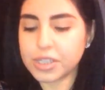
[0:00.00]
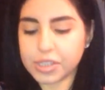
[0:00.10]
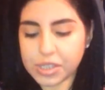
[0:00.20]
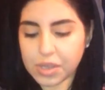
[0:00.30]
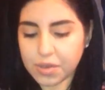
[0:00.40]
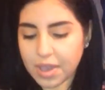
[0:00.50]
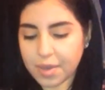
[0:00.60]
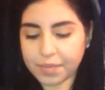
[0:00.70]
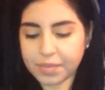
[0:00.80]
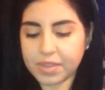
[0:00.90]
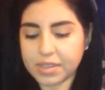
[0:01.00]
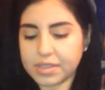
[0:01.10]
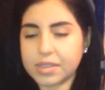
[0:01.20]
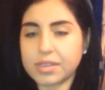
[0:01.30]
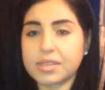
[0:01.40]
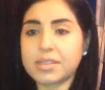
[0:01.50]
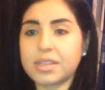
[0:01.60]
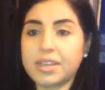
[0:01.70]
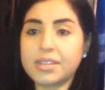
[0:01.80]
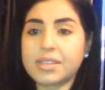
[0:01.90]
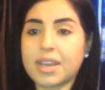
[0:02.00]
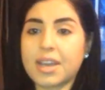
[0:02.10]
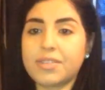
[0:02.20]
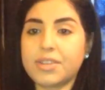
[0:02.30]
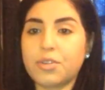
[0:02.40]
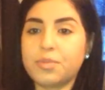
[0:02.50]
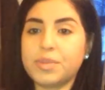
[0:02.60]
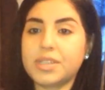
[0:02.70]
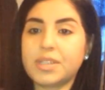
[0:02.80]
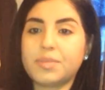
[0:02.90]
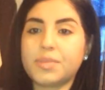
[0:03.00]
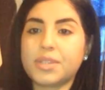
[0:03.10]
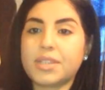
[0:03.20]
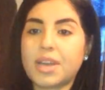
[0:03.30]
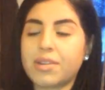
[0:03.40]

So yeah, this is it. I haven't opened it, but now